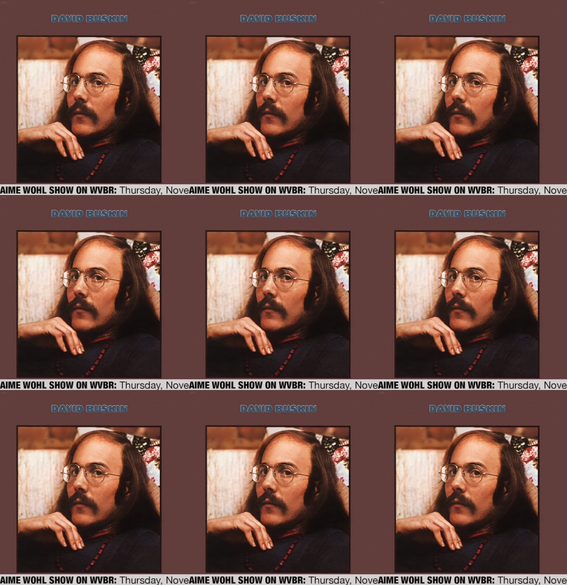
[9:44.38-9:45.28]

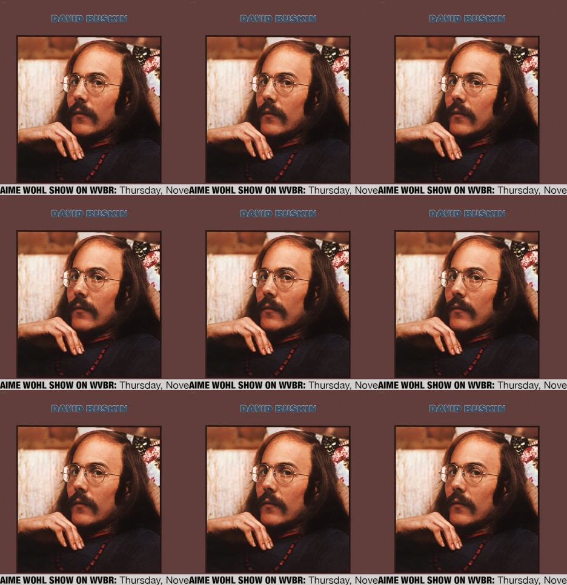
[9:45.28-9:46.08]
(silence)